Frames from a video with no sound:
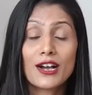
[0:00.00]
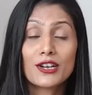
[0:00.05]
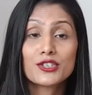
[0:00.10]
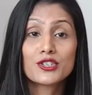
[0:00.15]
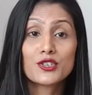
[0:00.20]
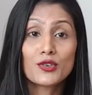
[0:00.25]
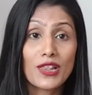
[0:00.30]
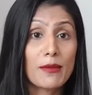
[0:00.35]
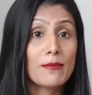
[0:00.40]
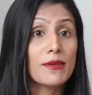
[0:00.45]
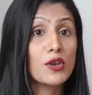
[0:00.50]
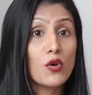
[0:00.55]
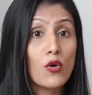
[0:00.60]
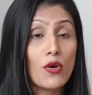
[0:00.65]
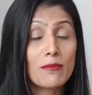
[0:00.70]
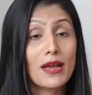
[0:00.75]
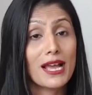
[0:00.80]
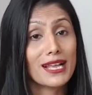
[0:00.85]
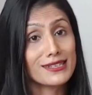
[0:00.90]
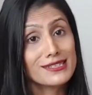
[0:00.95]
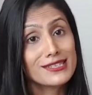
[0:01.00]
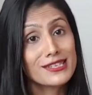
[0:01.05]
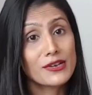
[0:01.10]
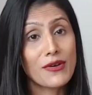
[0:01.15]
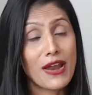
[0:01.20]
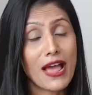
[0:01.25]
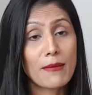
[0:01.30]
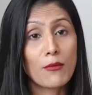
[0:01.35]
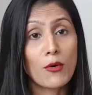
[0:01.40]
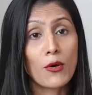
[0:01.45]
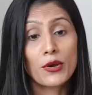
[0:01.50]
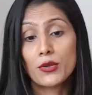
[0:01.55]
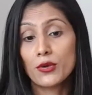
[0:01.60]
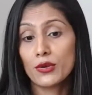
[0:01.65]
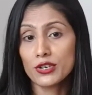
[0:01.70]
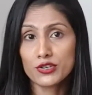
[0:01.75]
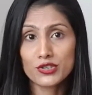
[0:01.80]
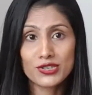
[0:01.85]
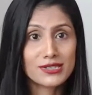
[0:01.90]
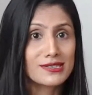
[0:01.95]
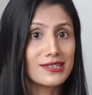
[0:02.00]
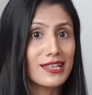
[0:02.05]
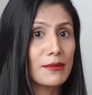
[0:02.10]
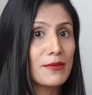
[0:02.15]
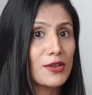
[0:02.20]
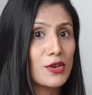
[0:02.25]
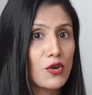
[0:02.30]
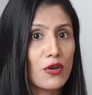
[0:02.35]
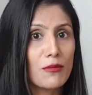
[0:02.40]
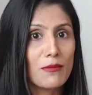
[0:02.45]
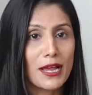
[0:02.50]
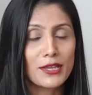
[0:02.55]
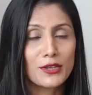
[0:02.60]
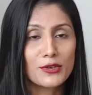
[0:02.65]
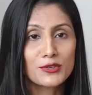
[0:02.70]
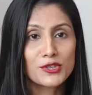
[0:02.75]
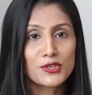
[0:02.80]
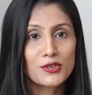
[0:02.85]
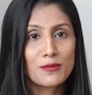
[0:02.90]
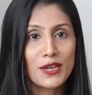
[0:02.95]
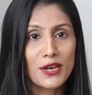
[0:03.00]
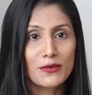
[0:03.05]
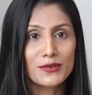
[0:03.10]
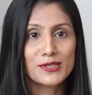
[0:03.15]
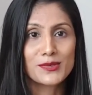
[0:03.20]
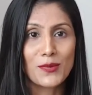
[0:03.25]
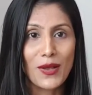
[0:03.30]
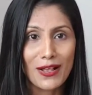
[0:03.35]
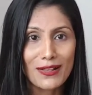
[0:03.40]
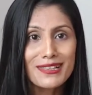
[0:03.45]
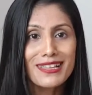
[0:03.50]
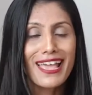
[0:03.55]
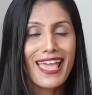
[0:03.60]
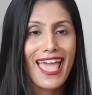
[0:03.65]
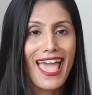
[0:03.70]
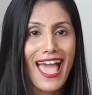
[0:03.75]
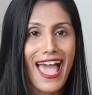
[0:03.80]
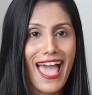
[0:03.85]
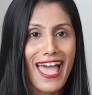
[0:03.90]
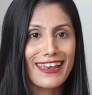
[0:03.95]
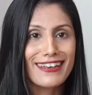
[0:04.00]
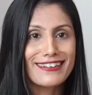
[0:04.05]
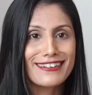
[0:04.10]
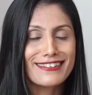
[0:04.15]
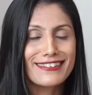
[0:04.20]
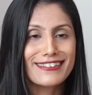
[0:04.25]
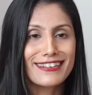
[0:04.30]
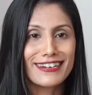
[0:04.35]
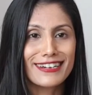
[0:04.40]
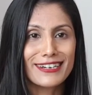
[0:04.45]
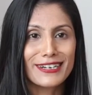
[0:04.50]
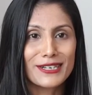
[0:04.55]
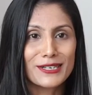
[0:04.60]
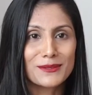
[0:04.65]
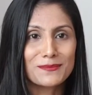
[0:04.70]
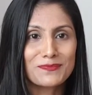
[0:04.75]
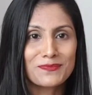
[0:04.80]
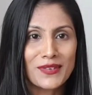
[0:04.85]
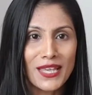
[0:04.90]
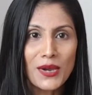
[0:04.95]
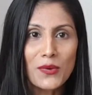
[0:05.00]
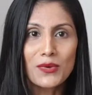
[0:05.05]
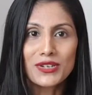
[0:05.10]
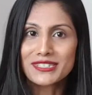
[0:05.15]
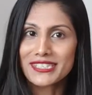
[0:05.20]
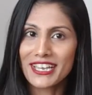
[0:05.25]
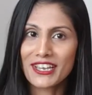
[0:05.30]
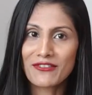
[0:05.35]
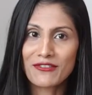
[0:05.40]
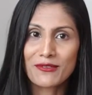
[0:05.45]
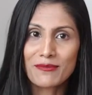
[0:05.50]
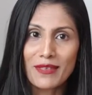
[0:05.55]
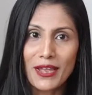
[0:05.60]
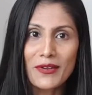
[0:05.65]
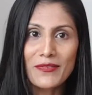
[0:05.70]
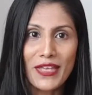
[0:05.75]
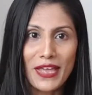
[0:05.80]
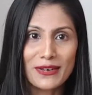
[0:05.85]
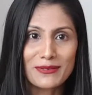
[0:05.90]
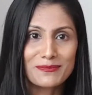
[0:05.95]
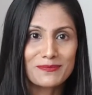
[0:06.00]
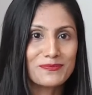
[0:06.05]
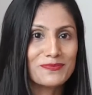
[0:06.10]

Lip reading: Do let me know on my Instagram, or you can just let me know on my YouTube here as well. And yeah, we'll take it from there then.